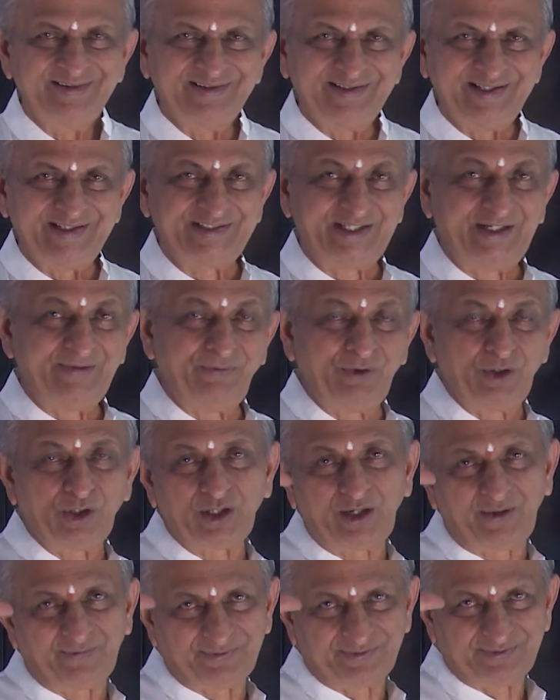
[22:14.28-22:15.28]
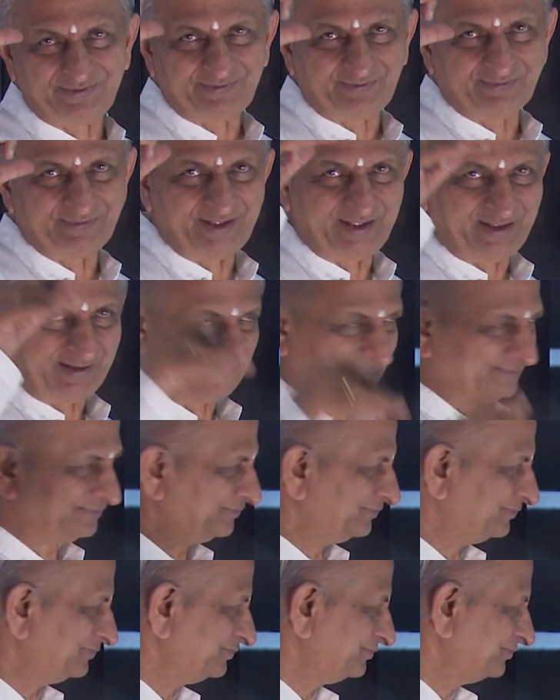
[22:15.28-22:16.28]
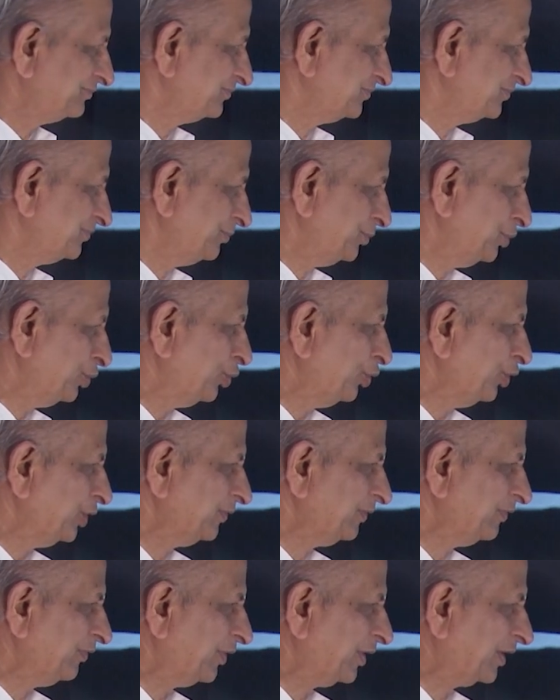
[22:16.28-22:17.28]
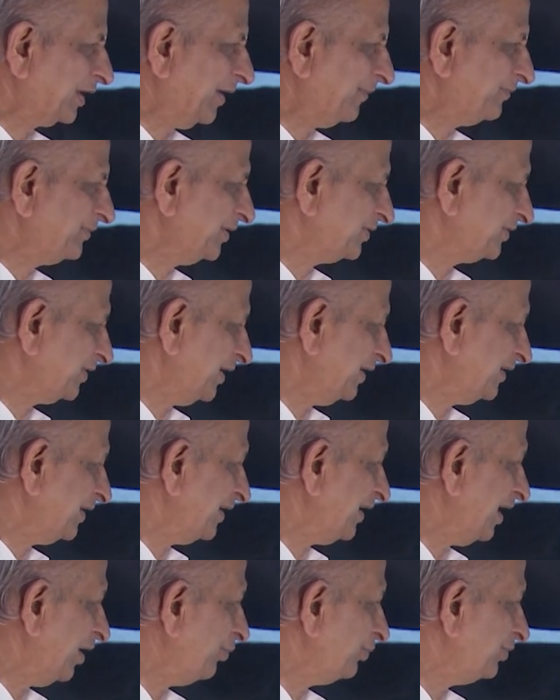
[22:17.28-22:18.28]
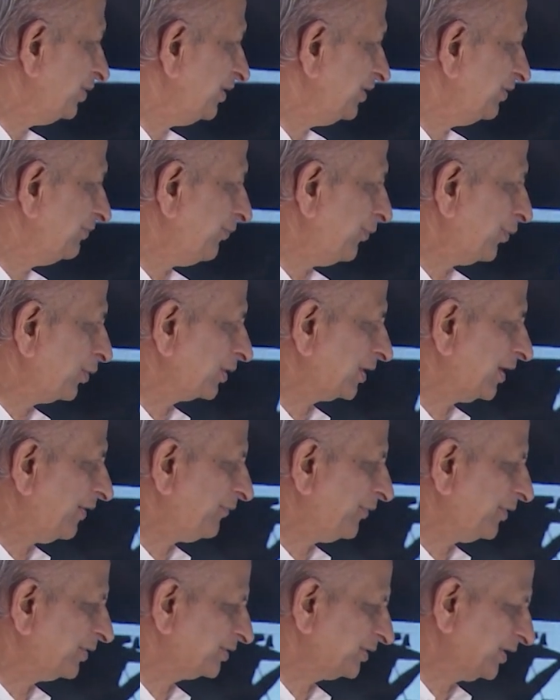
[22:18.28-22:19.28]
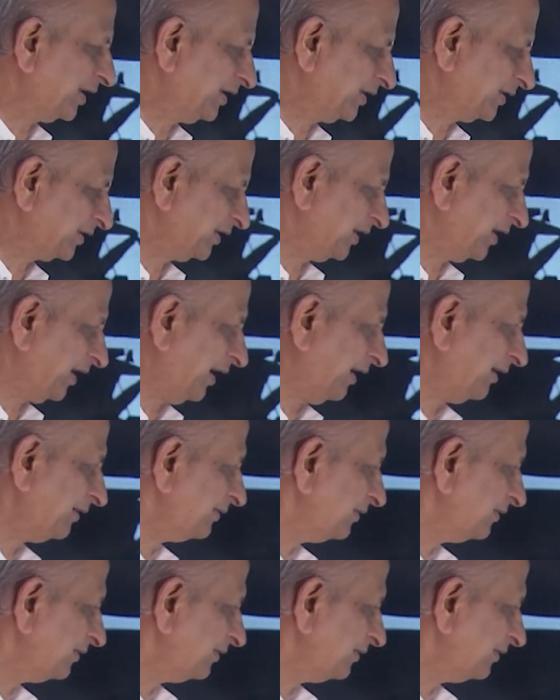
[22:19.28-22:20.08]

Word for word: They send photographs from there. Beautiful photograph they send. That's how the photograph was sent here.